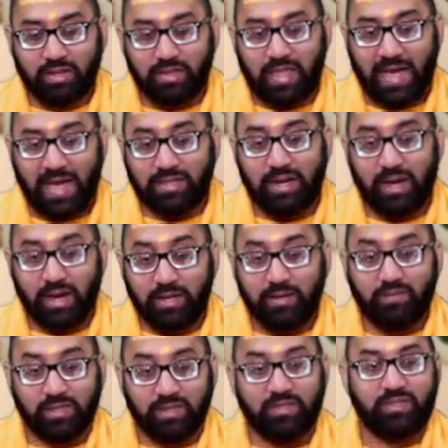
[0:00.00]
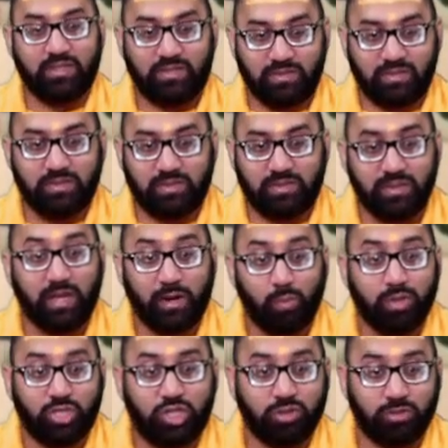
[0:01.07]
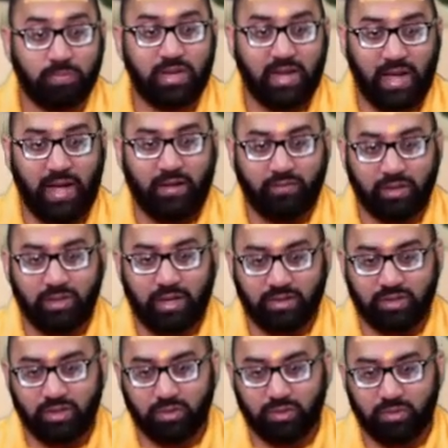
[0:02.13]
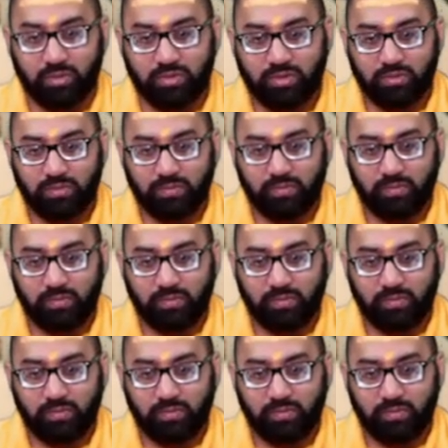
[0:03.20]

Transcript: that kind of consistency that we should be having as Hindus.